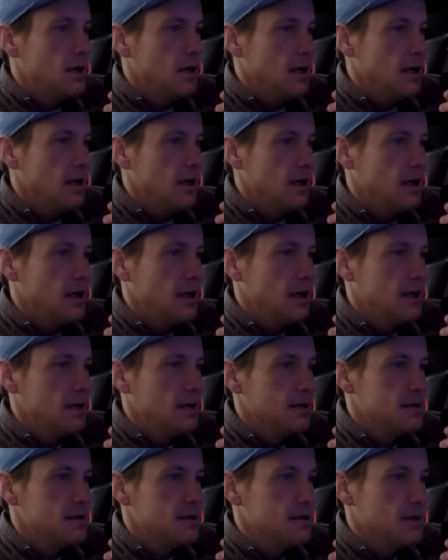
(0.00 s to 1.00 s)

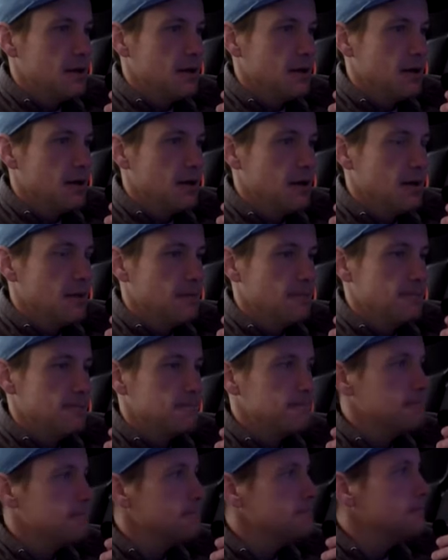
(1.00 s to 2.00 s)
And
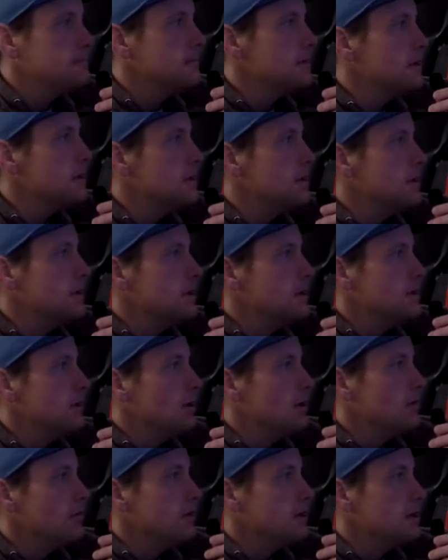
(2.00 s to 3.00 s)

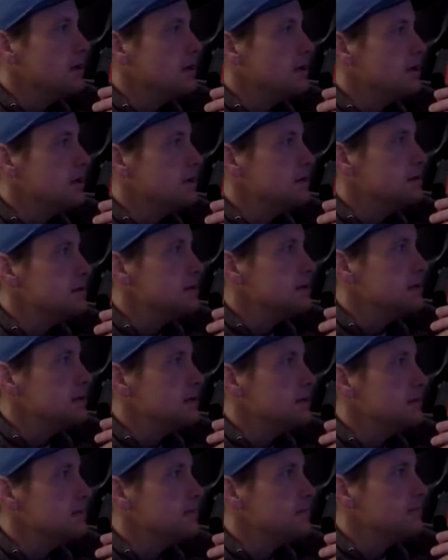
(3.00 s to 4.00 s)
over here you
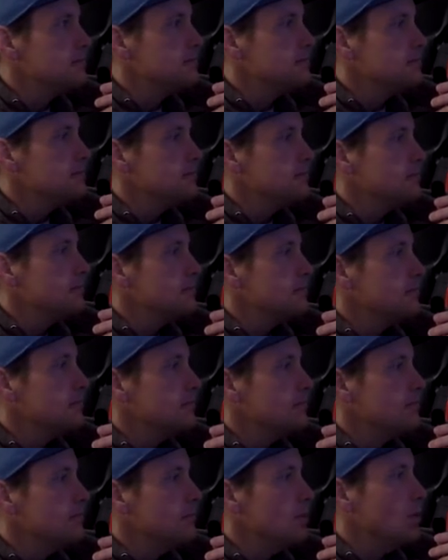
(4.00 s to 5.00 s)
see
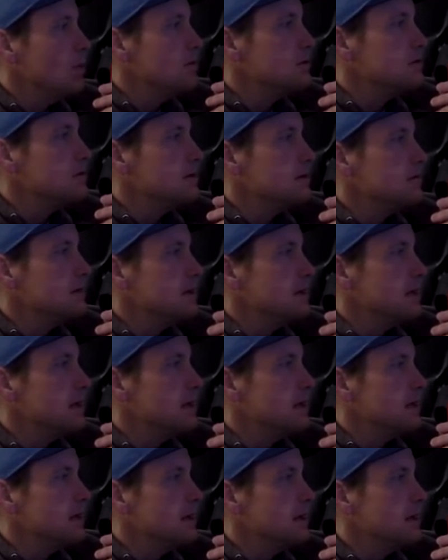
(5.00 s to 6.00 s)
most of the
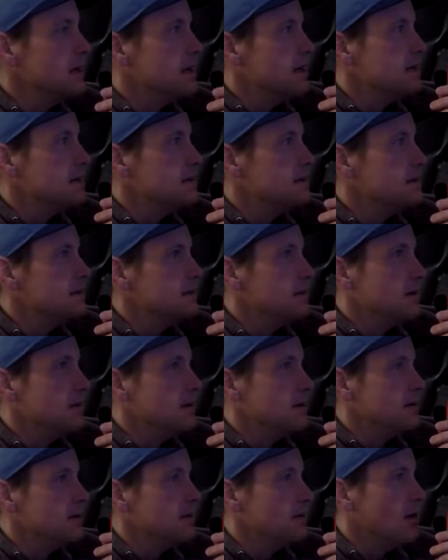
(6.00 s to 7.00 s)
alien heads, I
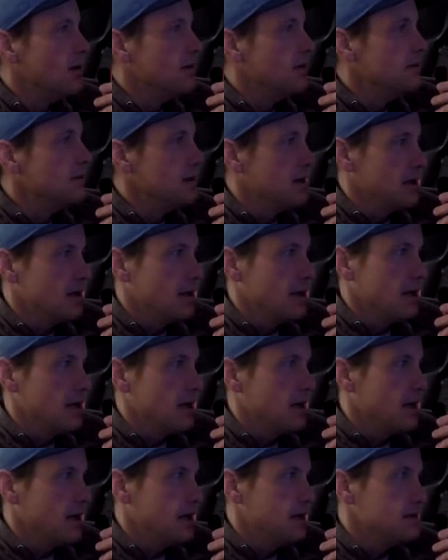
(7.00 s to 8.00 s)
mean, all of the
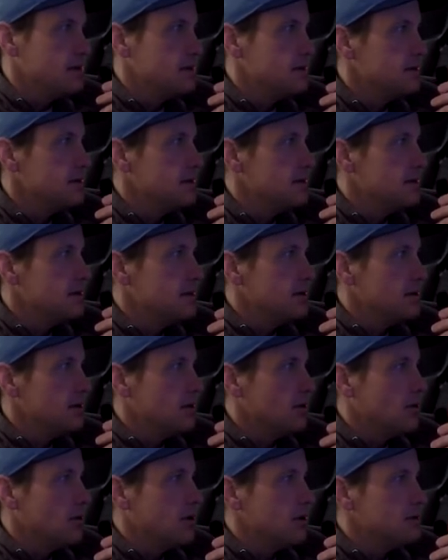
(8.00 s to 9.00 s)
alien heads are
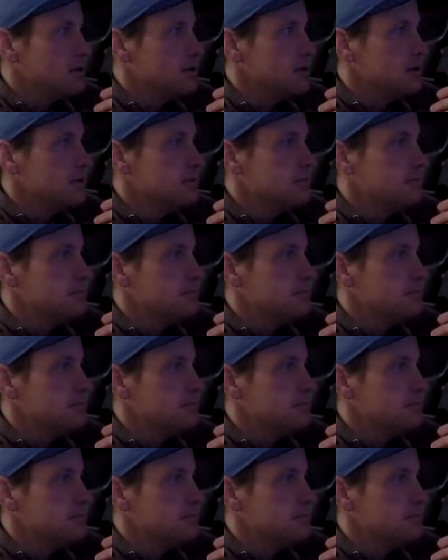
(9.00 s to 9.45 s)
orange.